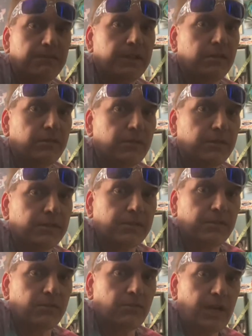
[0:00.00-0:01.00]

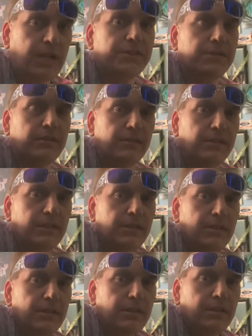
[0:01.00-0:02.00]
viewers watching
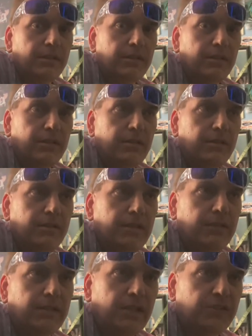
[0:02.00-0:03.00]

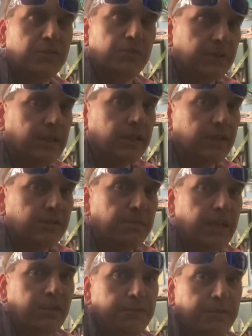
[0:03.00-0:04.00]
these 2 kids
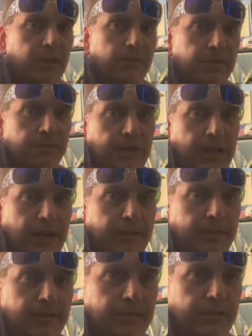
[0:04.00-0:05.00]
making fun of
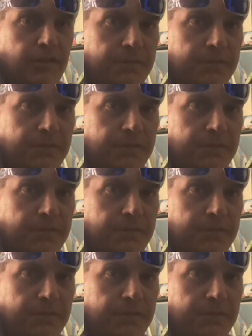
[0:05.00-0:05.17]
their